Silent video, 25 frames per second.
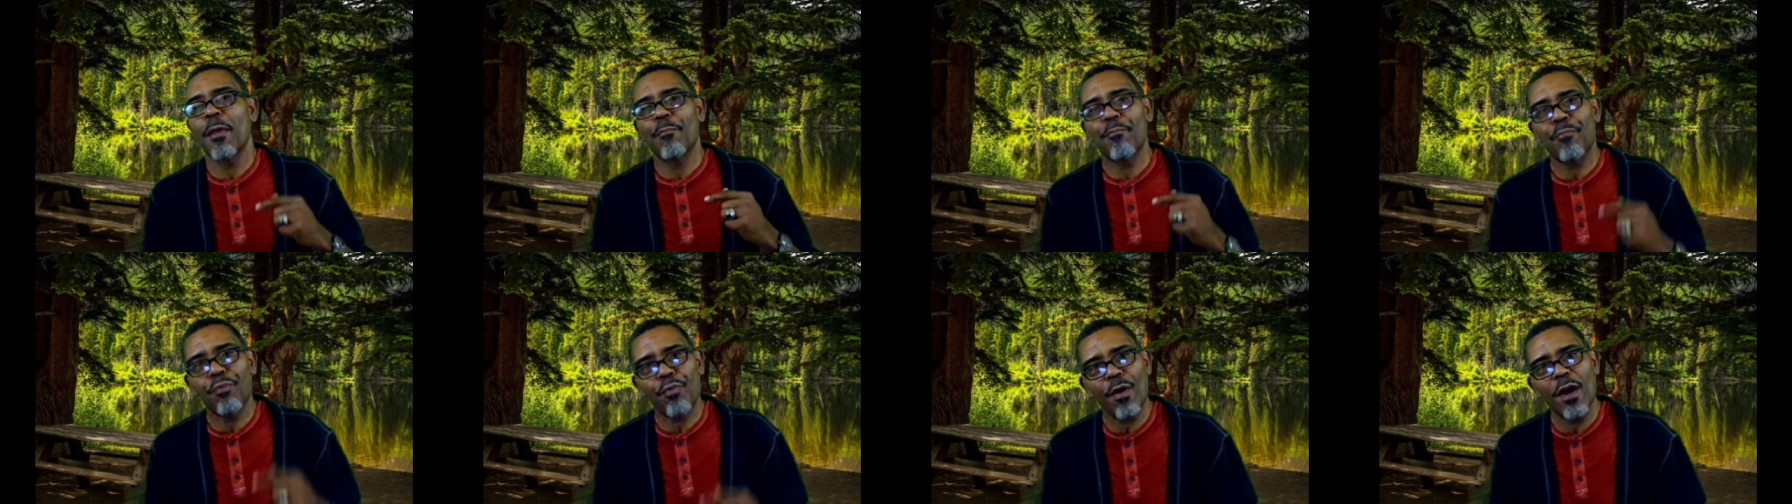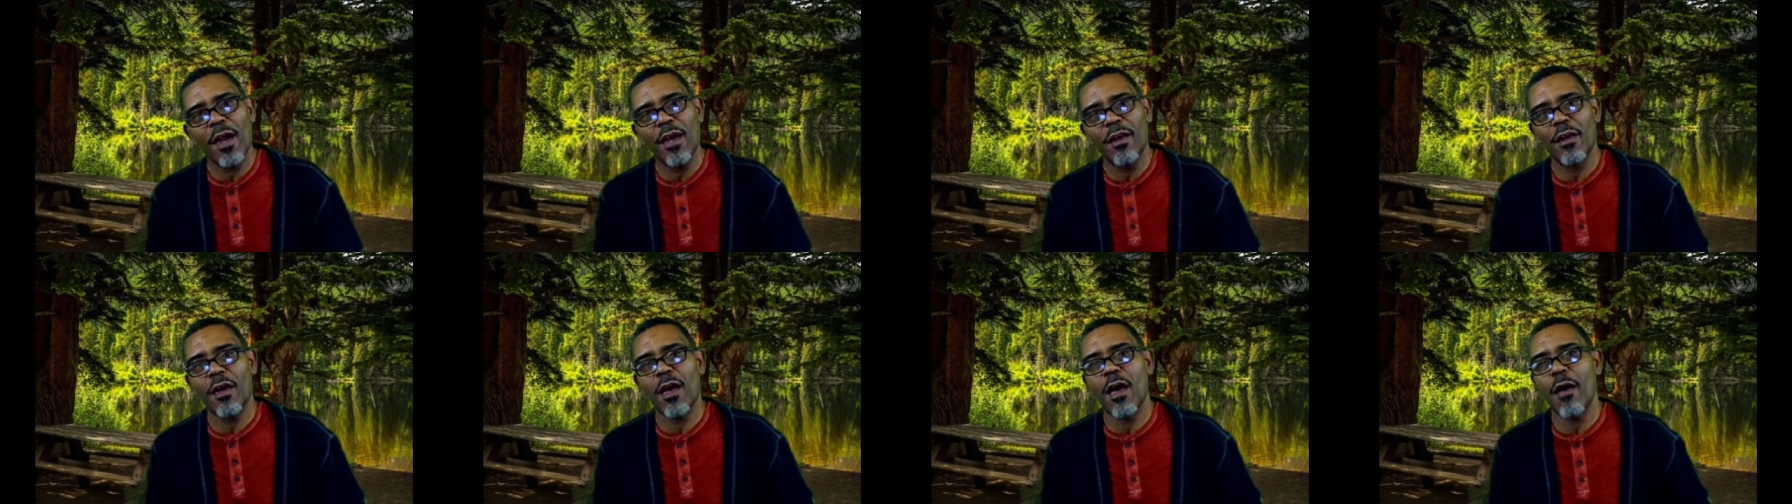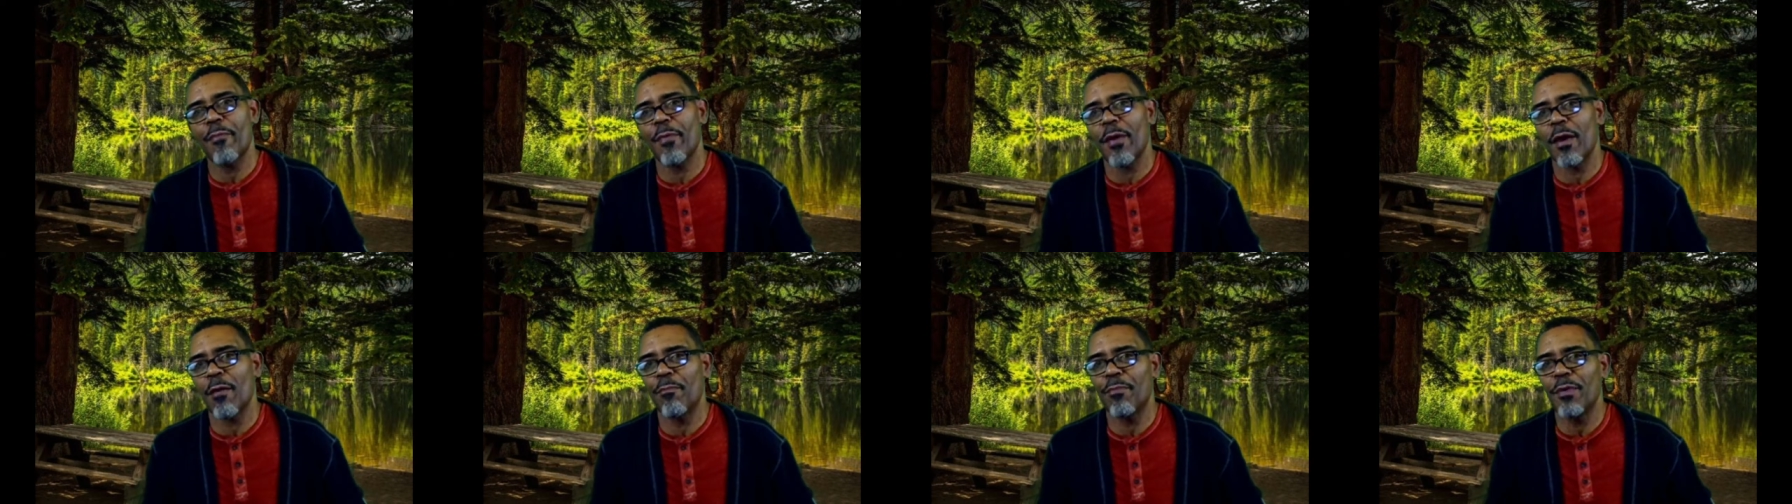prayed
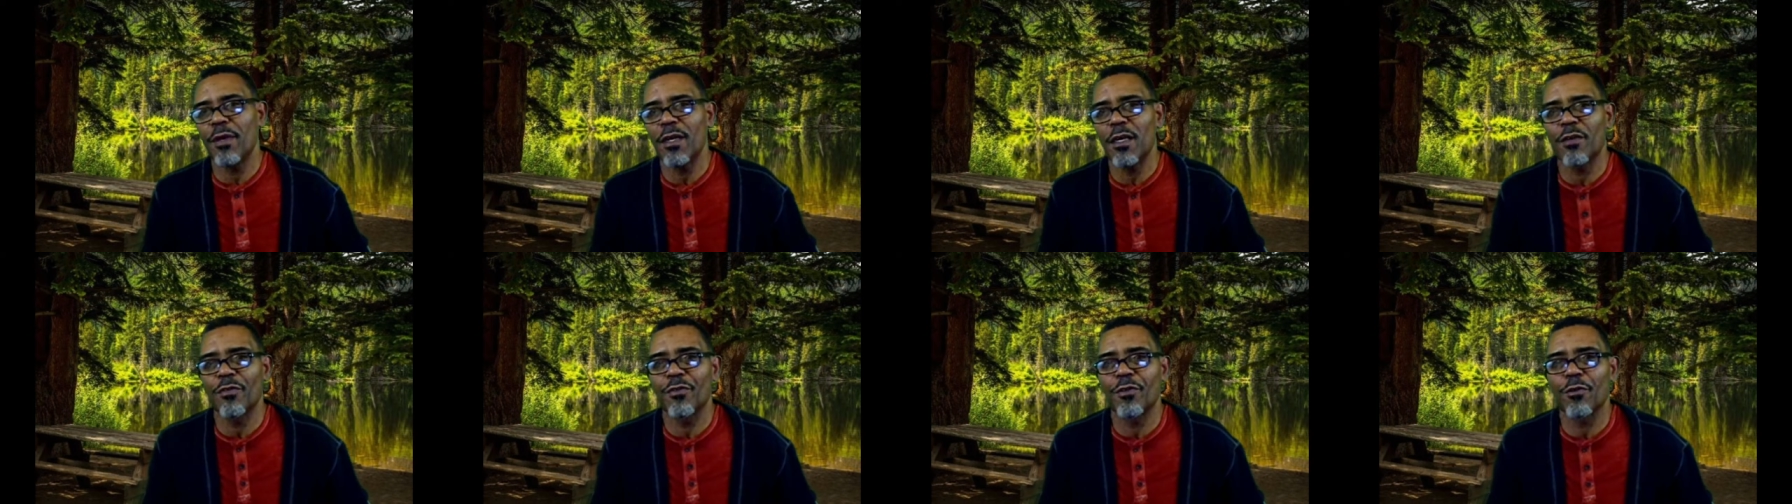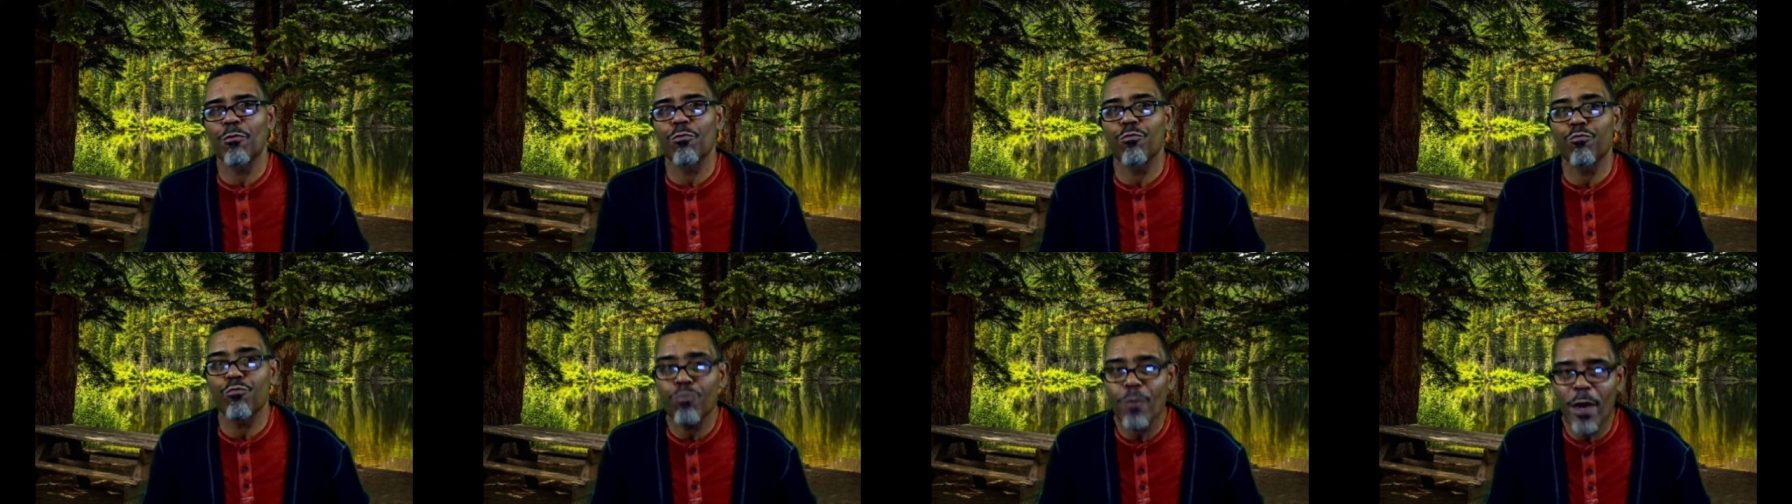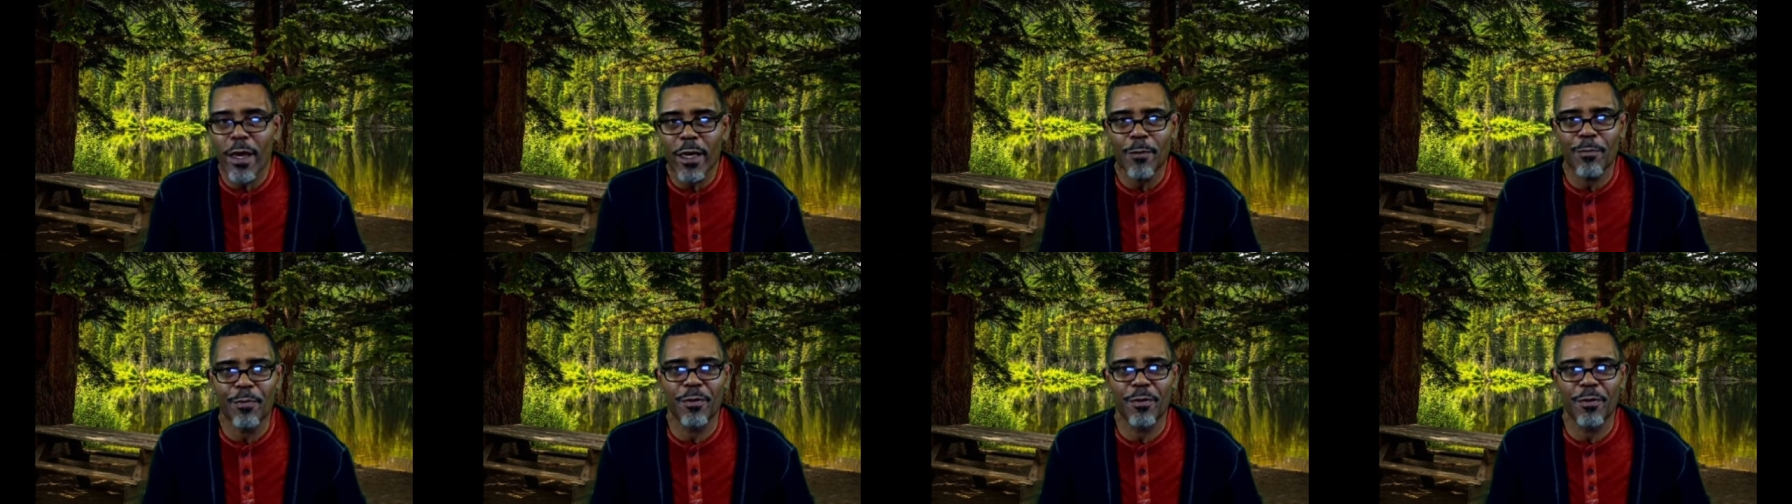up and be in the ready